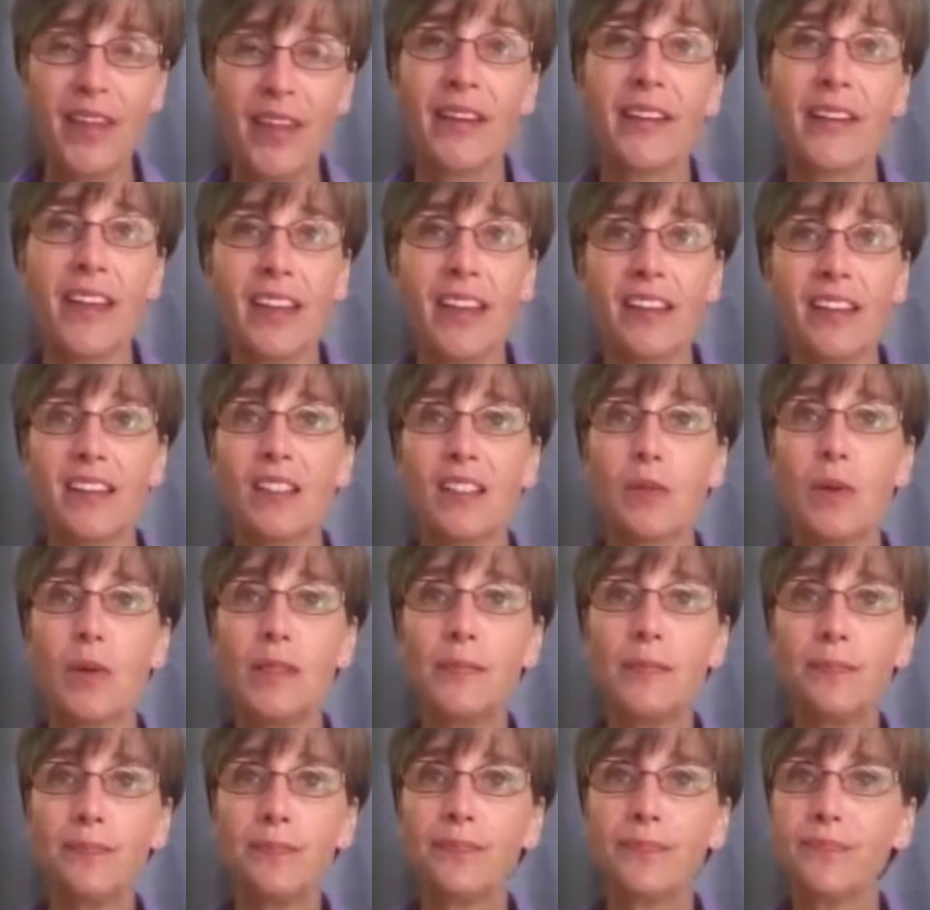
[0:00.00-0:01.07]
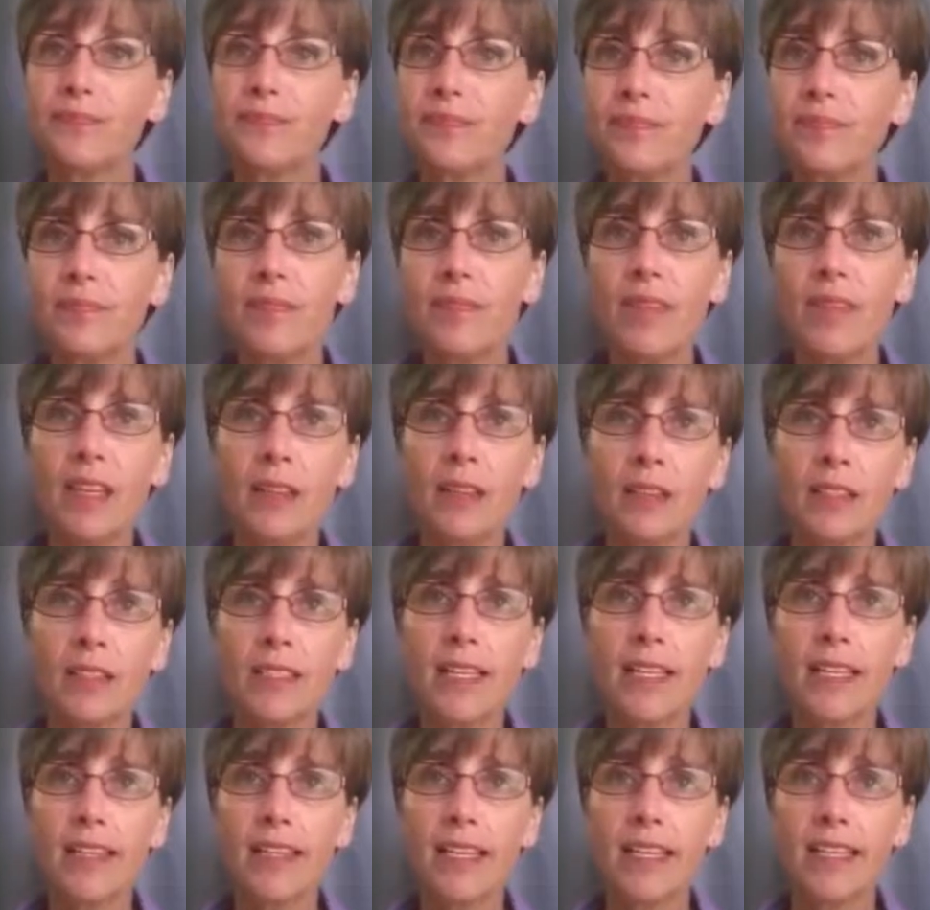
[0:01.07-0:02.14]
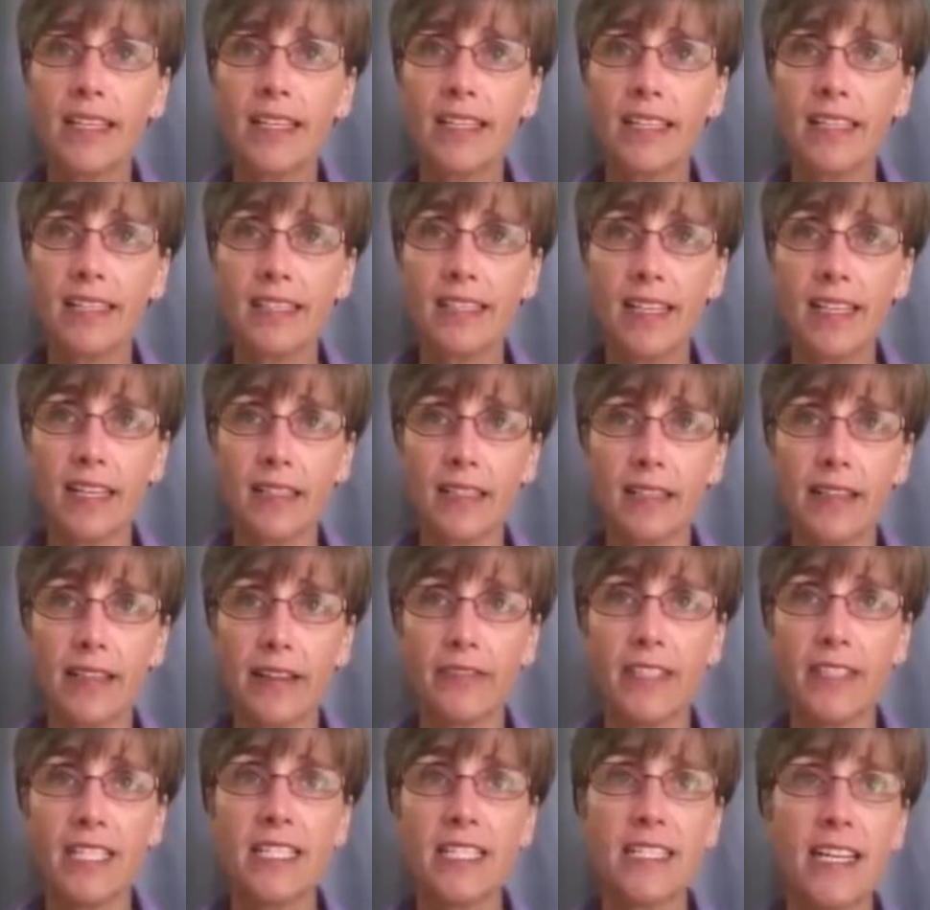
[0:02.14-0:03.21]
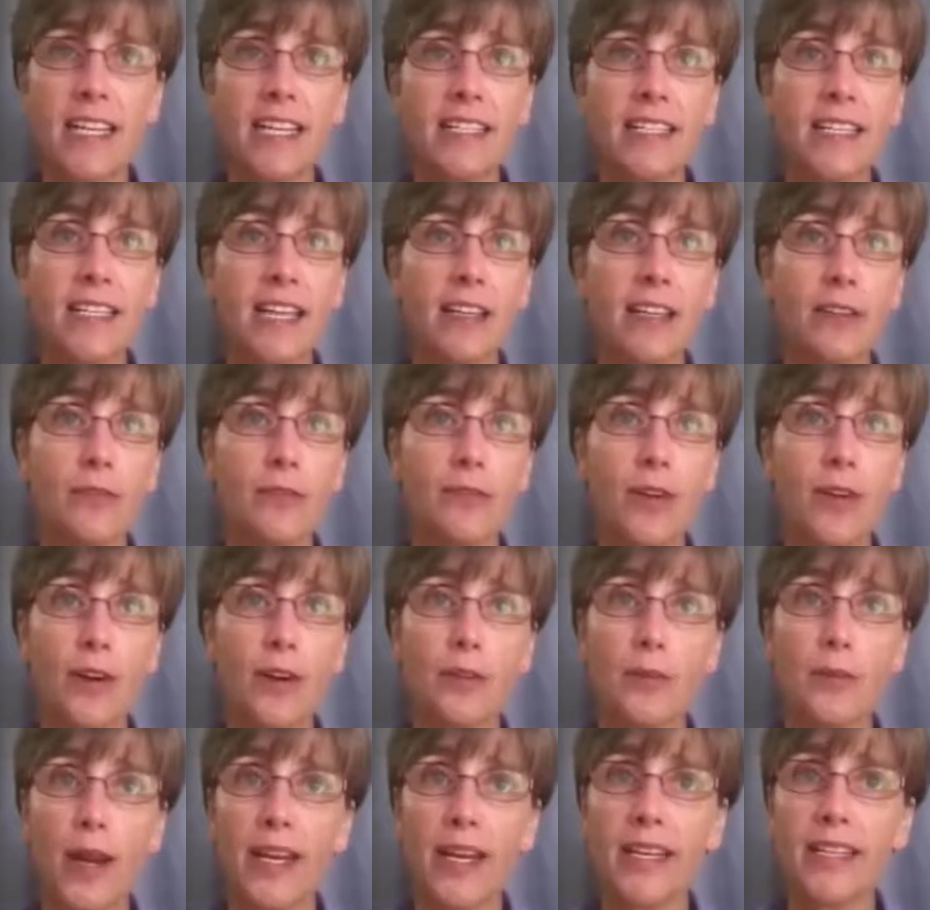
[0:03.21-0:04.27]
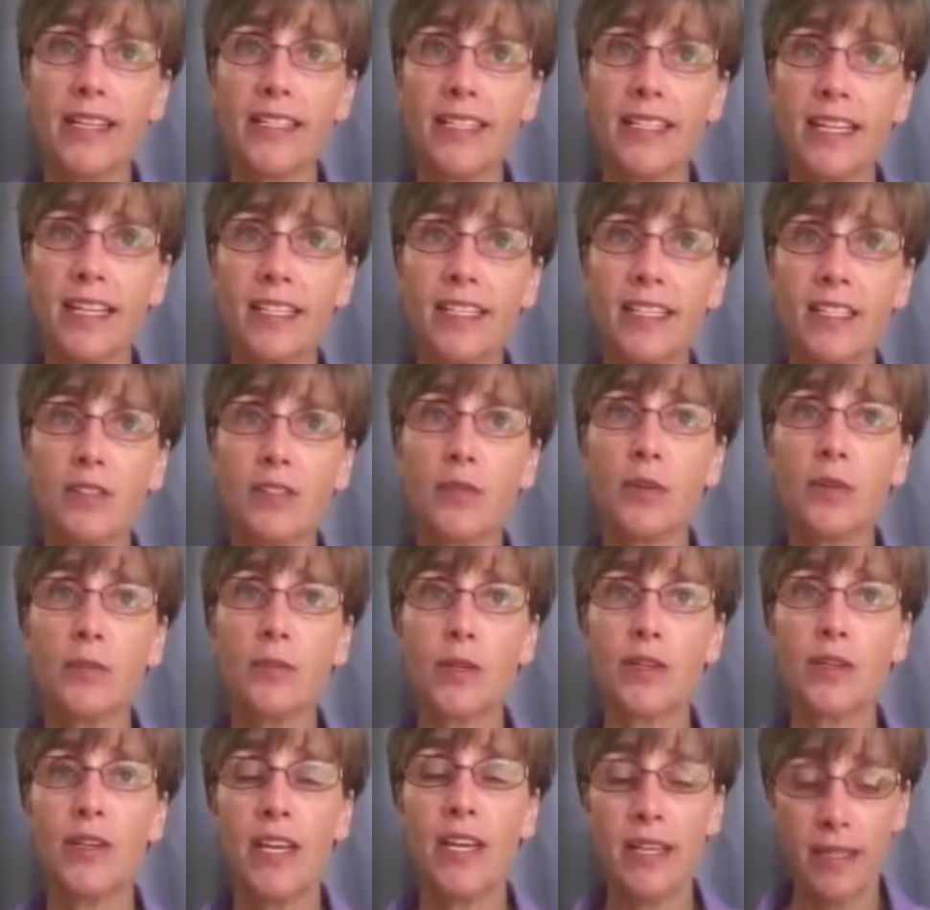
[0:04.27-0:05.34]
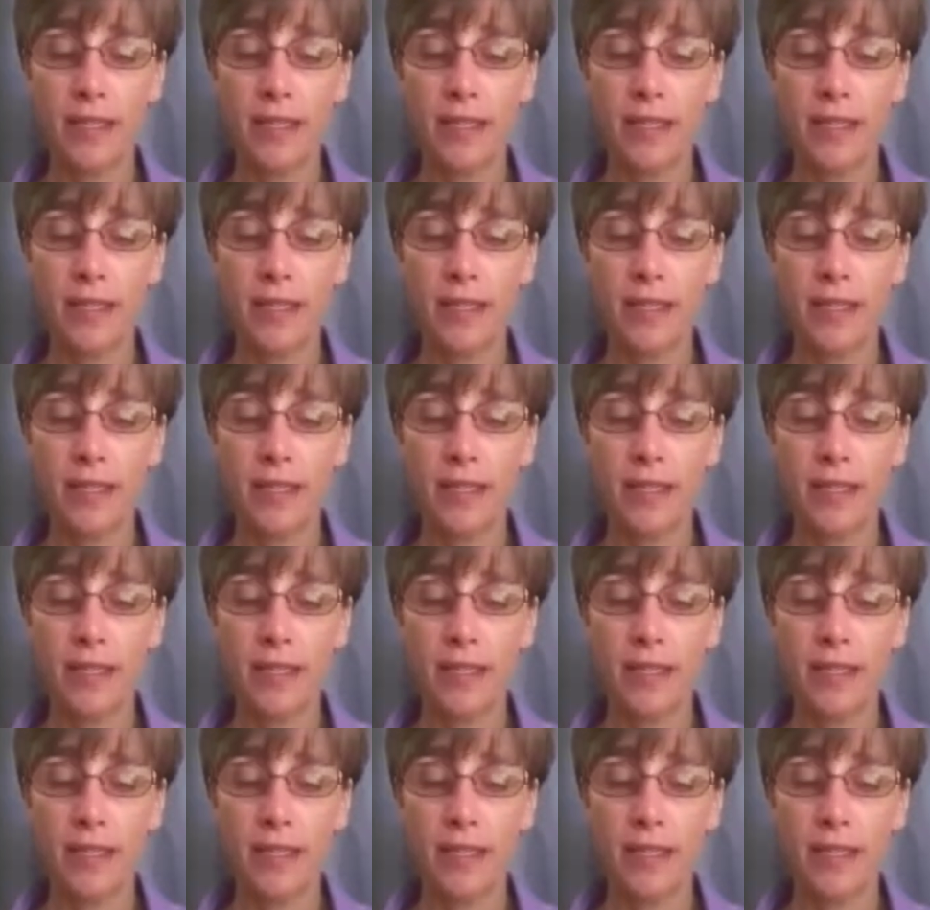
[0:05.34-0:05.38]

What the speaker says: Okay, this one looks like it's got a left indent and the far right indent is normal.